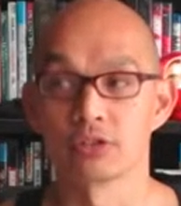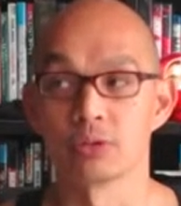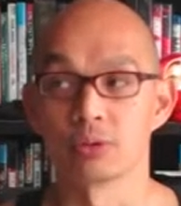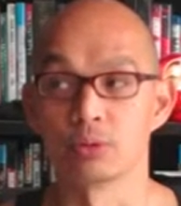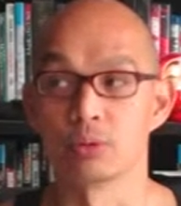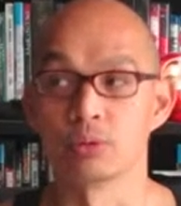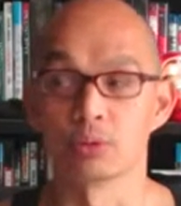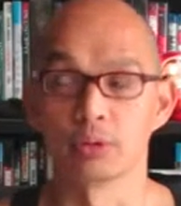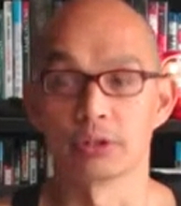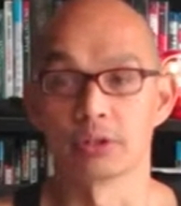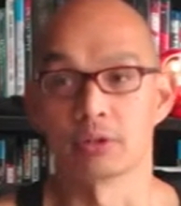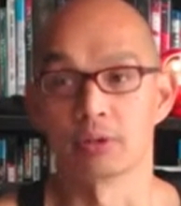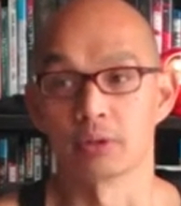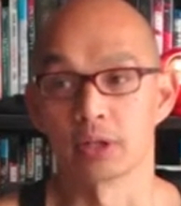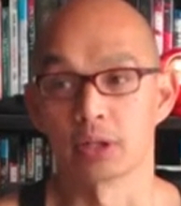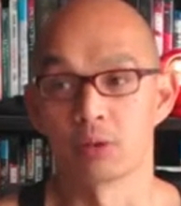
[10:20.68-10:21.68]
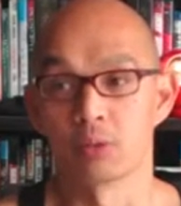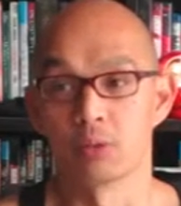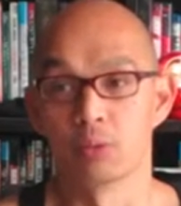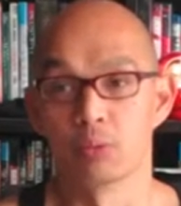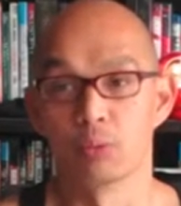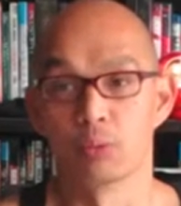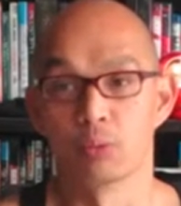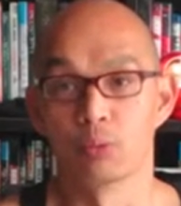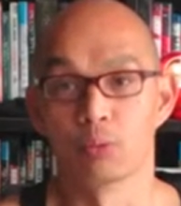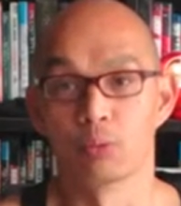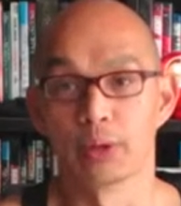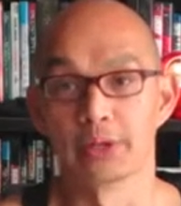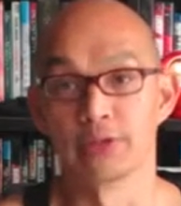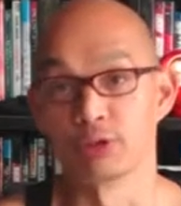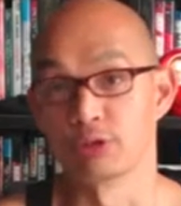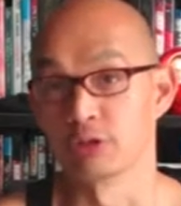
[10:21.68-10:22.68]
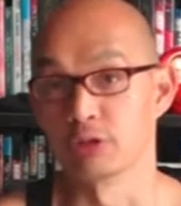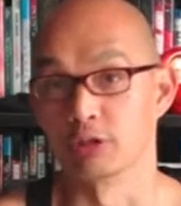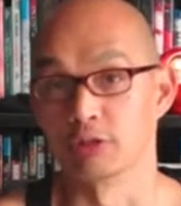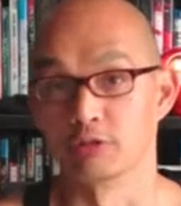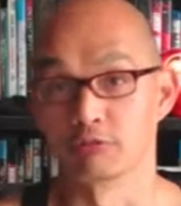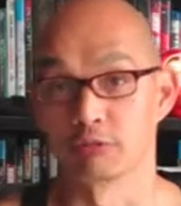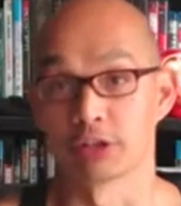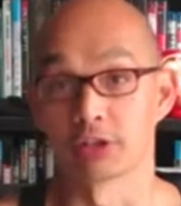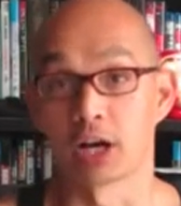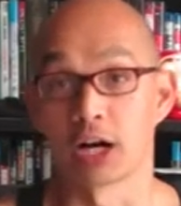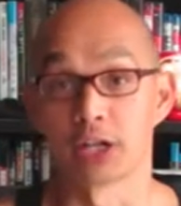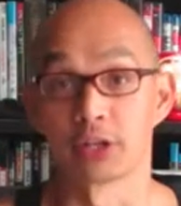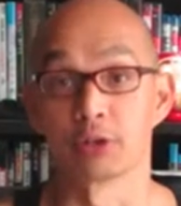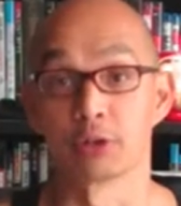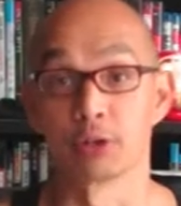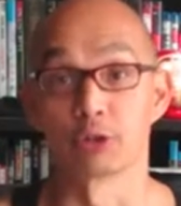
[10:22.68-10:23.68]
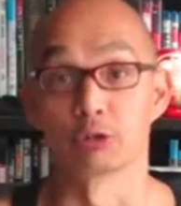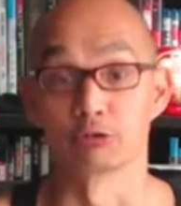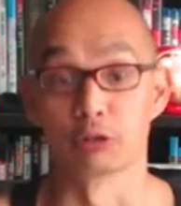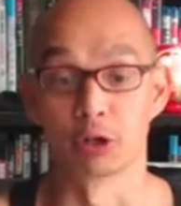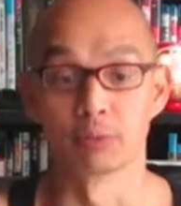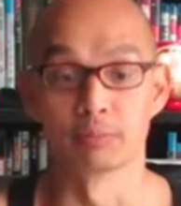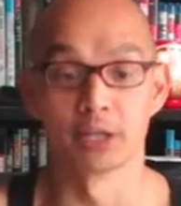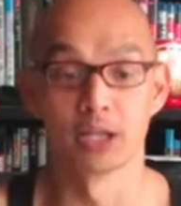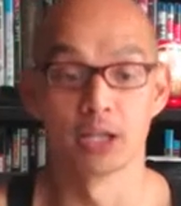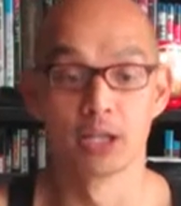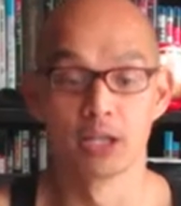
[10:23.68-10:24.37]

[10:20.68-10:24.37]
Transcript: you know, like when you should retire your rope.